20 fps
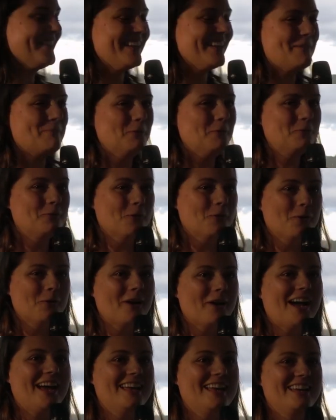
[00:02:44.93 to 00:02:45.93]

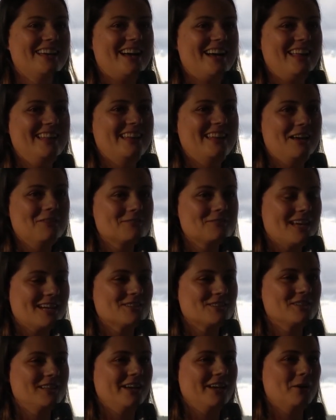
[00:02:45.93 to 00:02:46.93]
Before I left
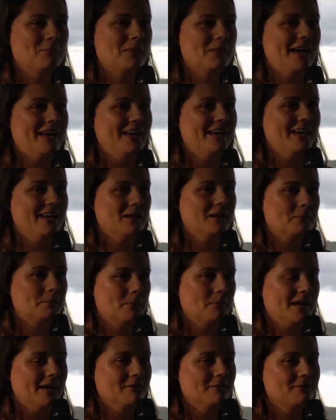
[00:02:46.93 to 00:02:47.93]
actually on
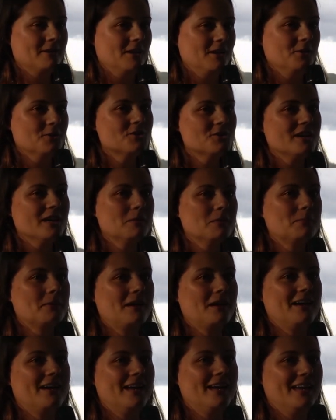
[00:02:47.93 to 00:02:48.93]
my fellowship,
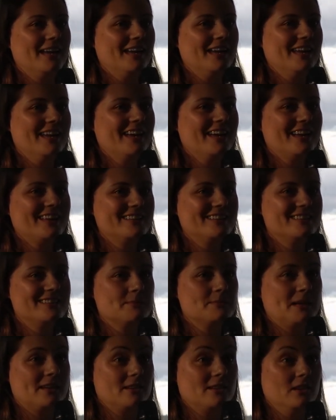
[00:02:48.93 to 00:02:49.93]
I
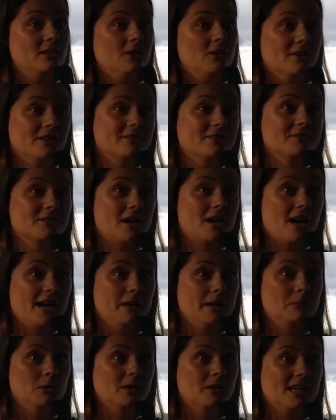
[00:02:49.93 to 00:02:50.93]
spent a lot of
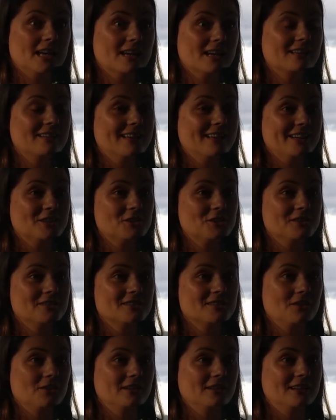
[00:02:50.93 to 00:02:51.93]
time looking at
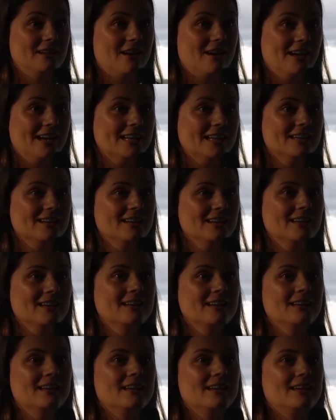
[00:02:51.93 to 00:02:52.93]
collections online.
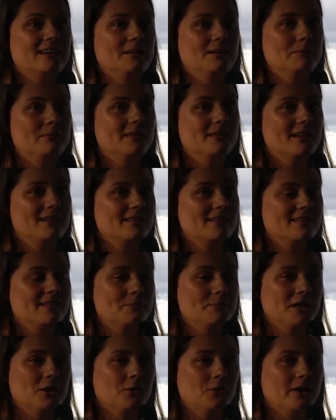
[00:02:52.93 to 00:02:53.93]
There's
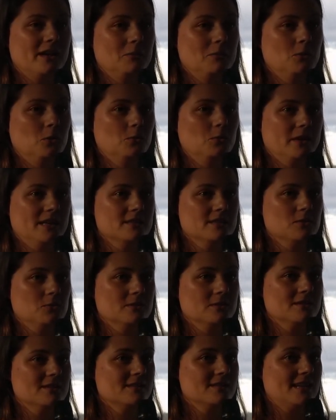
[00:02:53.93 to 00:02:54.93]
some incredible
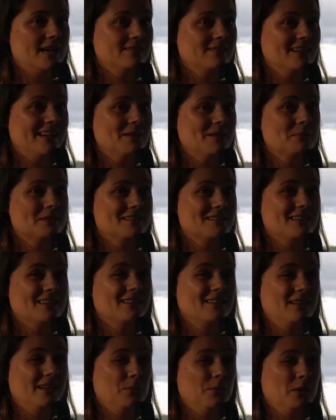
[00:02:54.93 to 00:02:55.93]
resources nowadays,
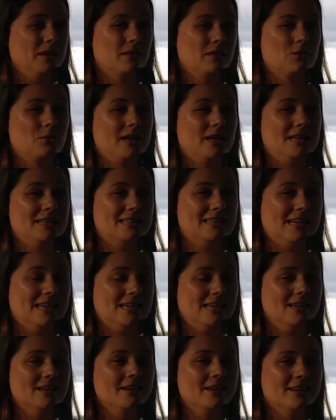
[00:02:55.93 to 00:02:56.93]
particularly with
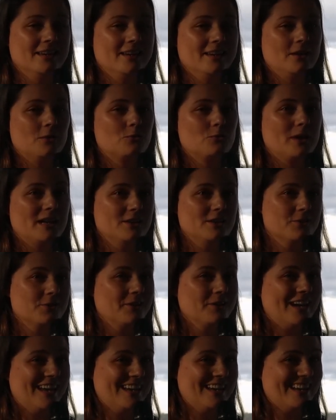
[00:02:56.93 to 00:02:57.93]
3D
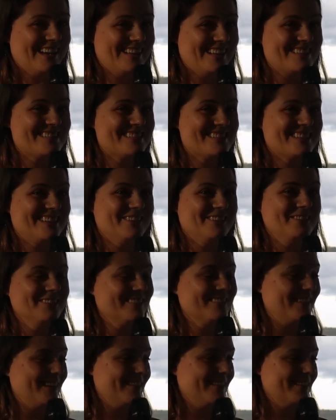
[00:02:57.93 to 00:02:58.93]
rendering
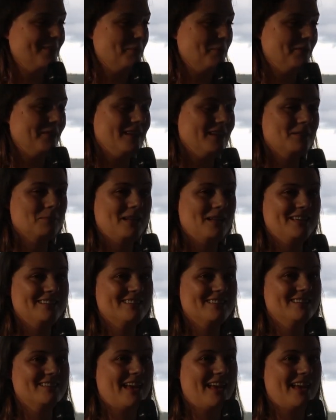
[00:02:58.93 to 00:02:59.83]
skills that some of these places